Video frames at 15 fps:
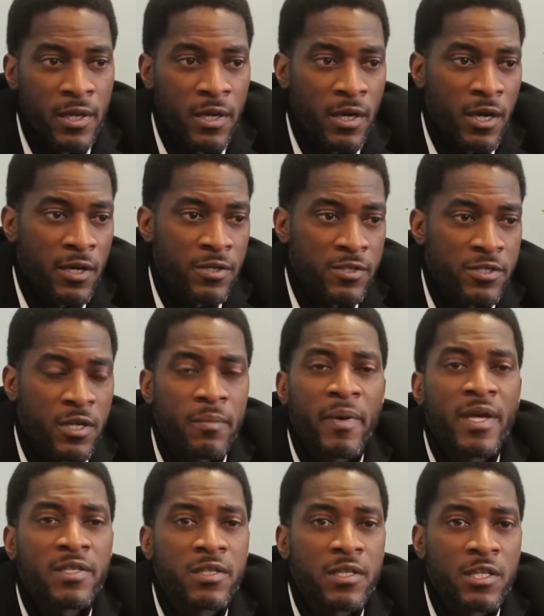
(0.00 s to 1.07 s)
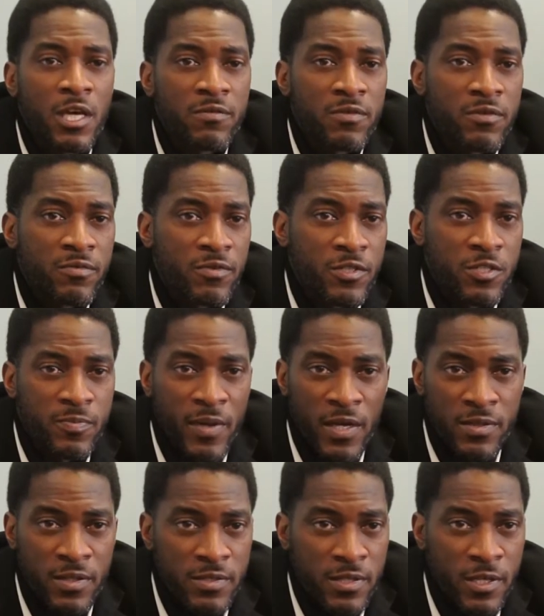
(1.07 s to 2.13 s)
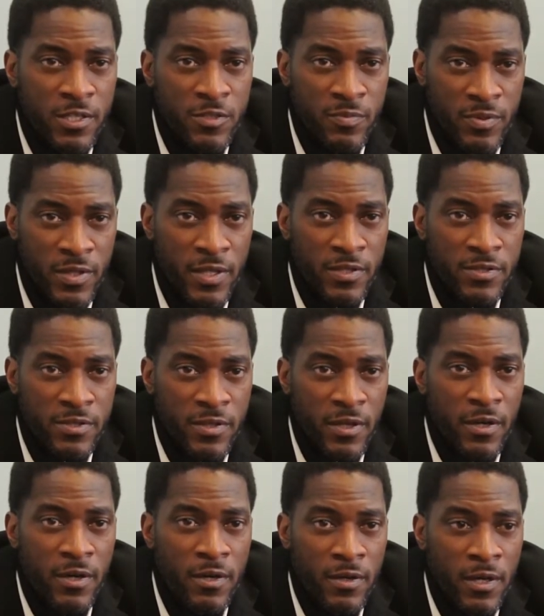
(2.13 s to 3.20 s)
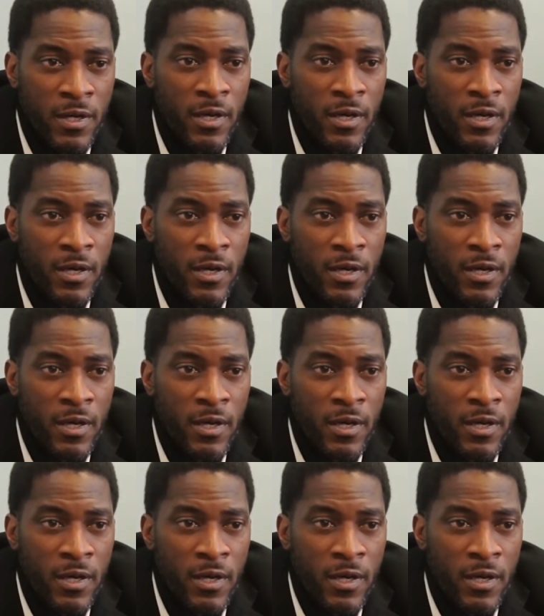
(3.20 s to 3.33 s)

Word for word: Uh, there's an amazing level of respect that takes place there.